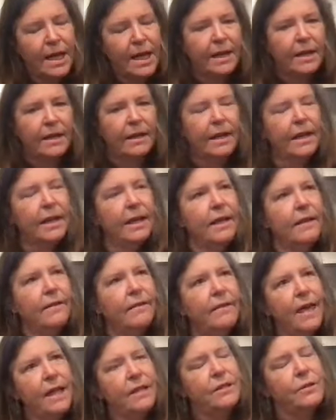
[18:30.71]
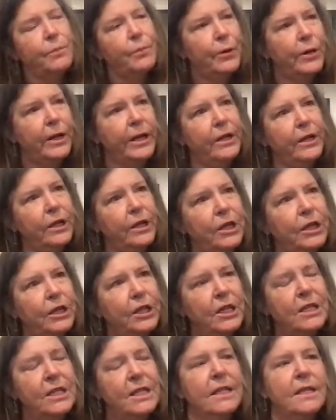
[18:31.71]
And that's pretty good,
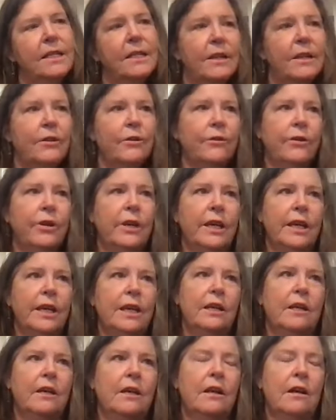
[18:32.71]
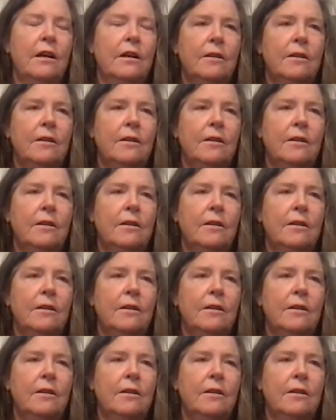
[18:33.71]
considering